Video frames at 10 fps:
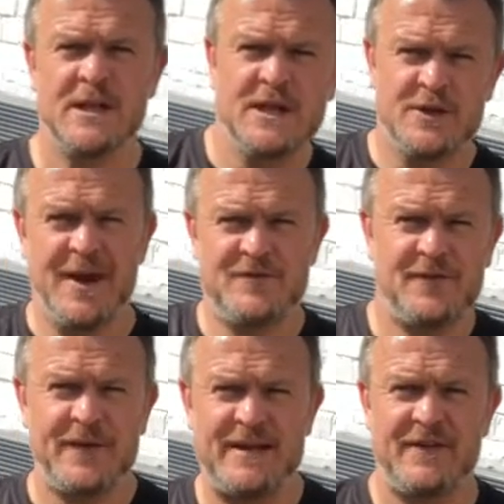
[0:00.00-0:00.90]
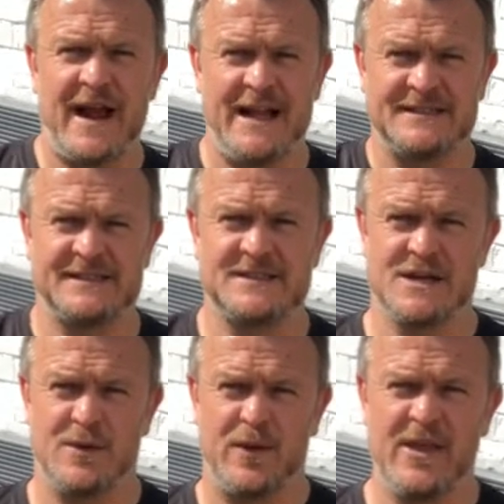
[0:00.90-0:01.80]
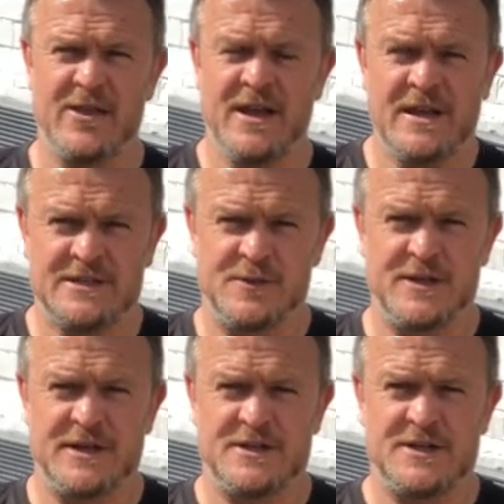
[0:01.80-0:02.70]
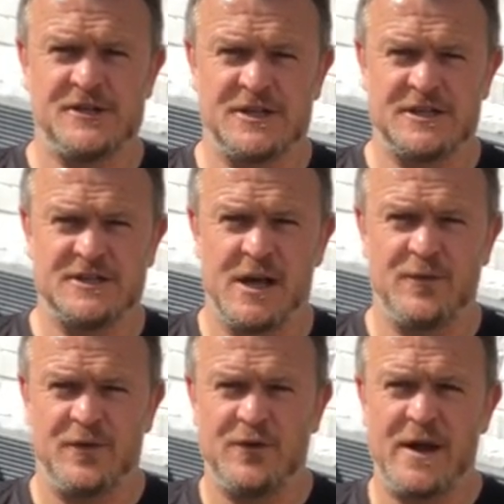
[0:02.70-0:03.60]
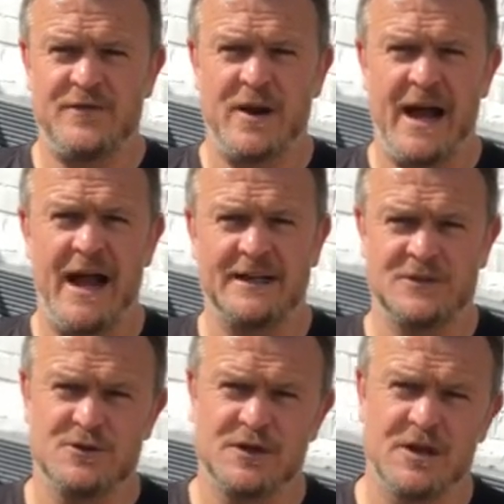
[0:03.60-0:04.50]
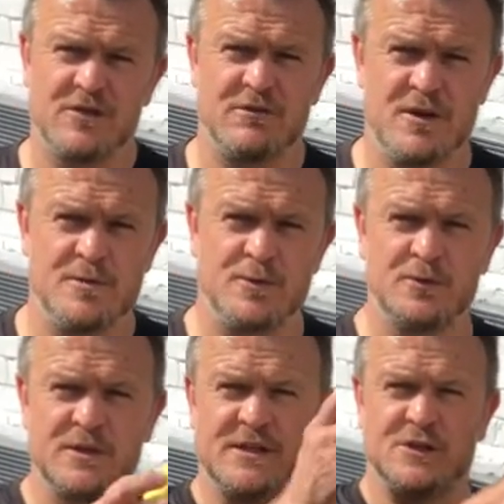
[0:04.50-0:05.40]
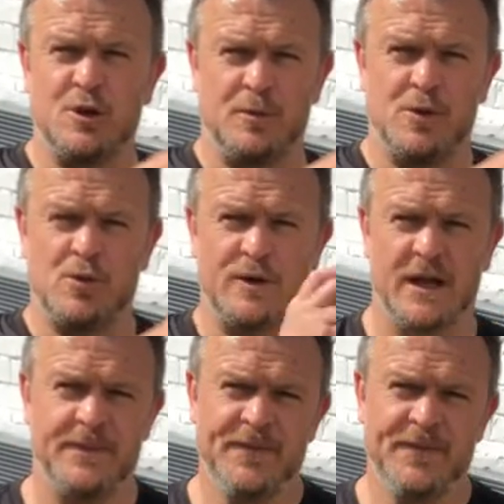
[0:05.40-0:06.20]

You'll have your favourite hand to start with, so what you're going to do is you're going to start with your favourite hand and you're going to throw the ball to the top corner,